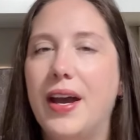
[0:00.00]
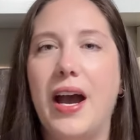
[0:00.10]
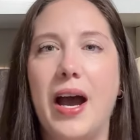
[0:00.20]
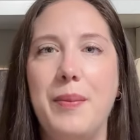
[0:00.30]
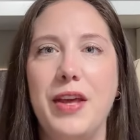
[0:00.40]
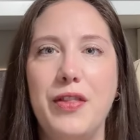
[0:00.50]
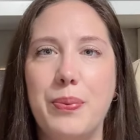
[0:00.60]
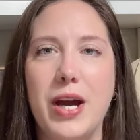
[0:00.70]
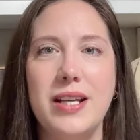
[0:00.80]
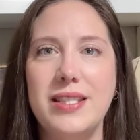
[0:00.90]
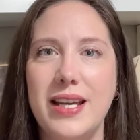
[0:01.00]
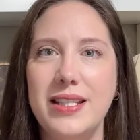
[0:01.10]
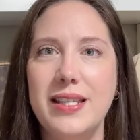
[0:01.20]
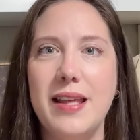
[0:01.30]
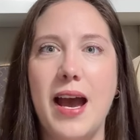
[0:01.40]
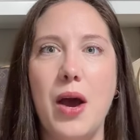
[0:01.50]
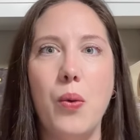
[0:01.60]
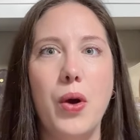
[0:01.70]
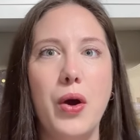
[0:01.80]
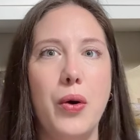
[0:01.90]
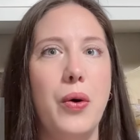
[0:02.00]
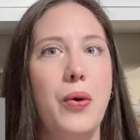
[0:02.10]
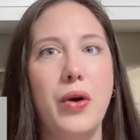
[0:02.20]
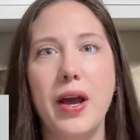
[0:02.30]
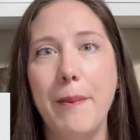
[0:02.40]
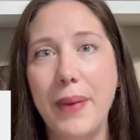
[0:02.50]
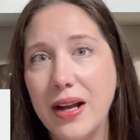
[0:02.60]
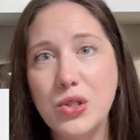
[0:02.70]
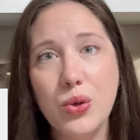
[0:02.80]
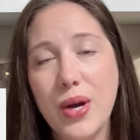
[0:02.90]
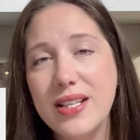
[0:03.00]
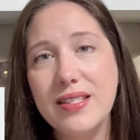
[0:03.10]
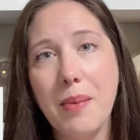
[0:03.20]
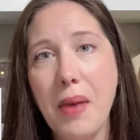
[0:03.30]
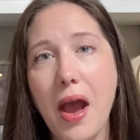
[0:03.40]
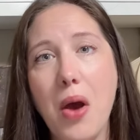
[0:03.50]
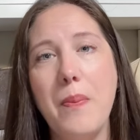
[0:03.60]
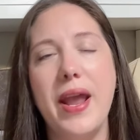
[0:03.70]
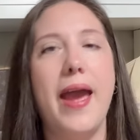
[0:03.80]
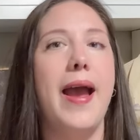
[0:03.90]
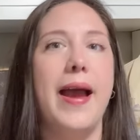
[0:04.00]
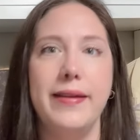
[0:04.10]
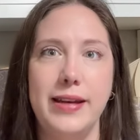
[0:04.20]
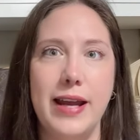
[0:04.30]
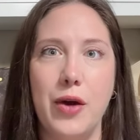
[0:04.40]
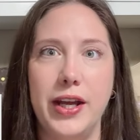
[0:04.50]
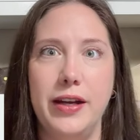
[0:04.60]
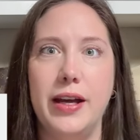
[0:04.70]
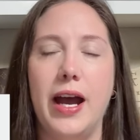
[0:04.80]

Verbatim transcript: um, in the process that will come back to us somehow, but I highly doubt it.